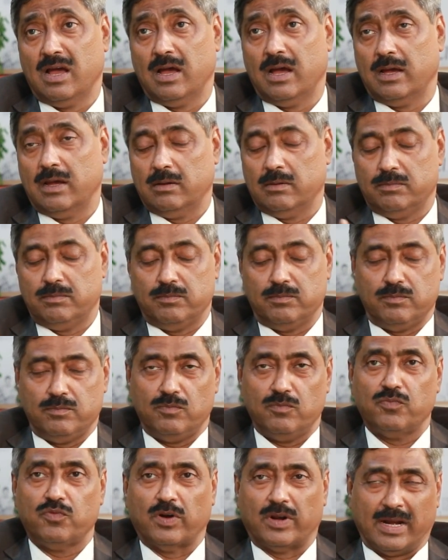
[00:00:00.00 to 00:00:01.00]

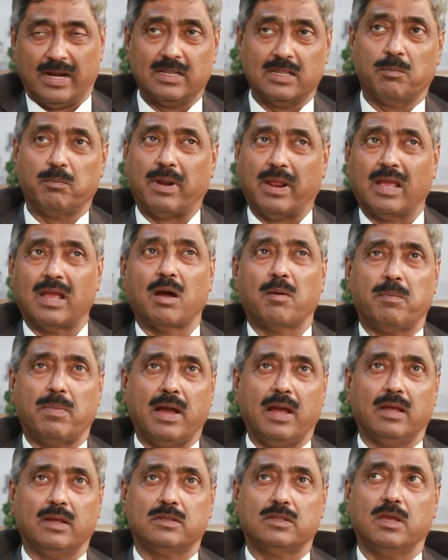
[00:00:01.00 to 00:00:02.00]
Forget the breakup,
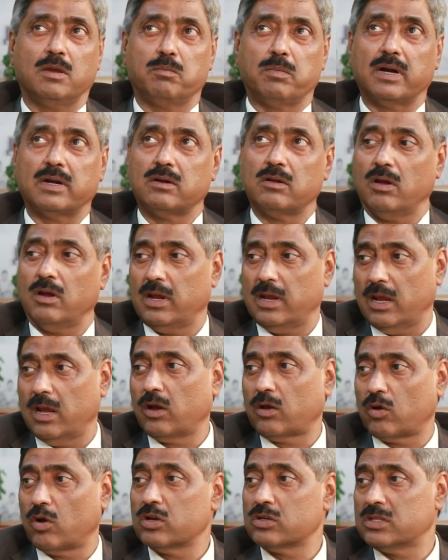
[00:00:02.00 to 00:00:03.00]
I think, but
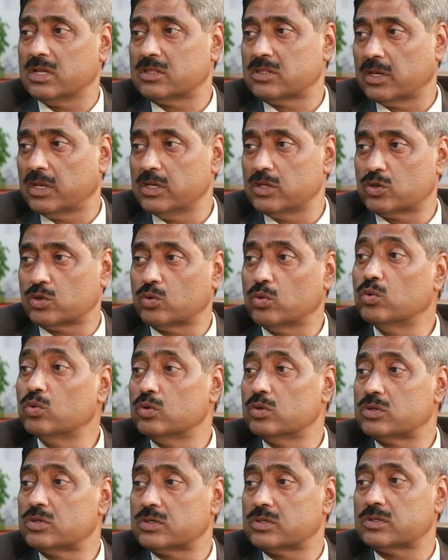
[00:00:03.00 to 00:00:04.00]
across the 3
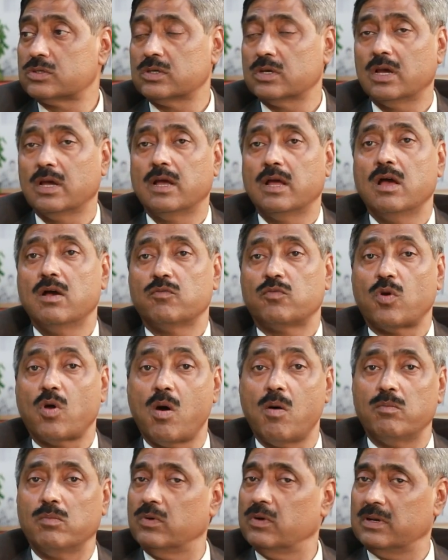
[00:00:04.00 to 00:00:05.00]
schools,
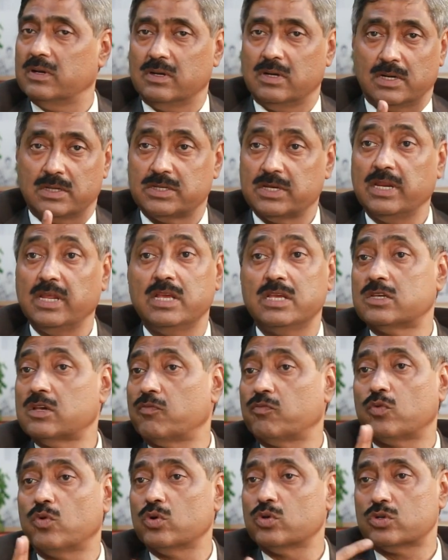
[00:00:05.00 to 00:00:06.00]
from nursery is
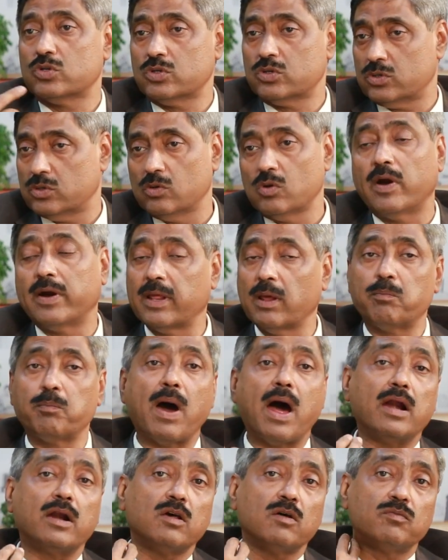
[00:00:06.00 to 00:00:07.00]
of course not a
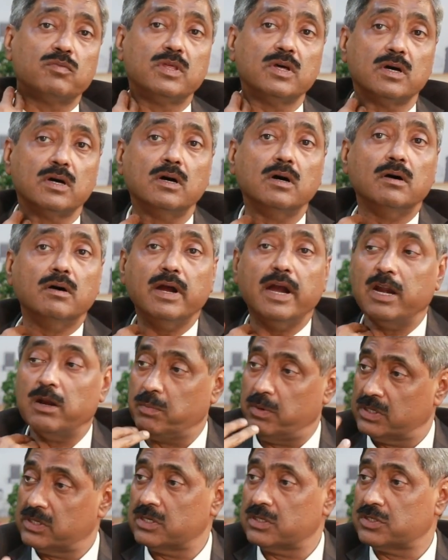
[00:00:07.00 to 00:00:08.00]
part of the
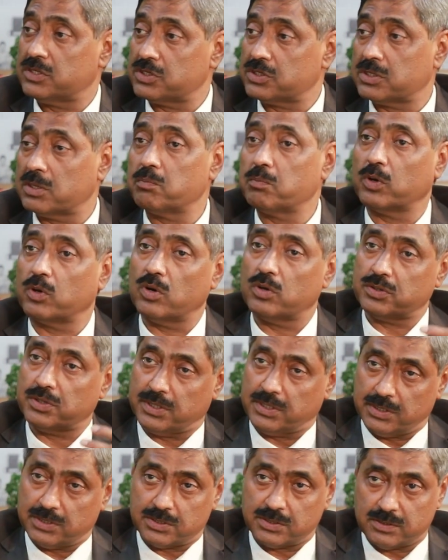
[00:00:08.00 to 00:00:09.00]
admission system because
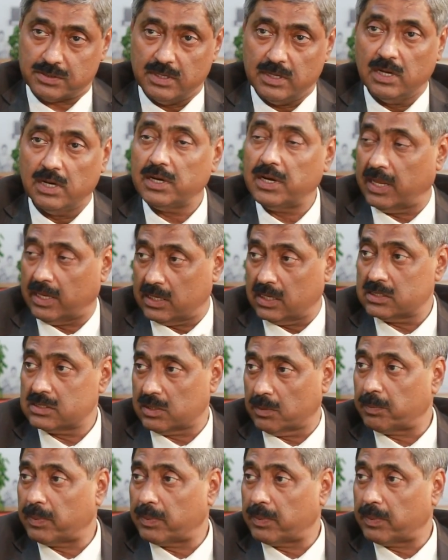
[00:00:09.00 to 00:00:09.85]
it is taken